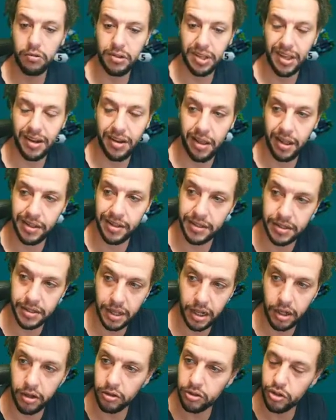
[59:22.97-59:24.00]
a lot, a, there
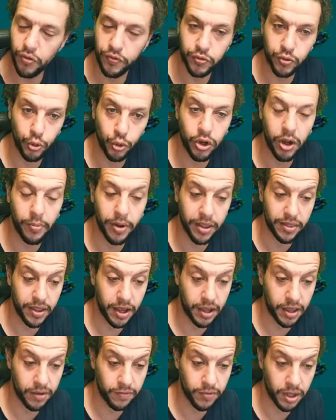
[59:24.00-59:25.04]
was a lot of talk about
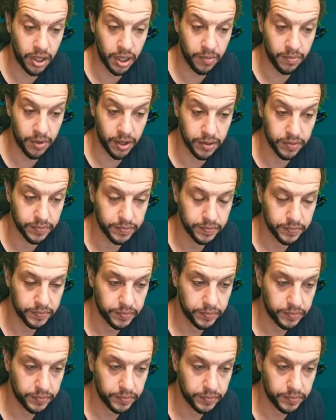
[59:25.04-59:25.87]
that KVK, man.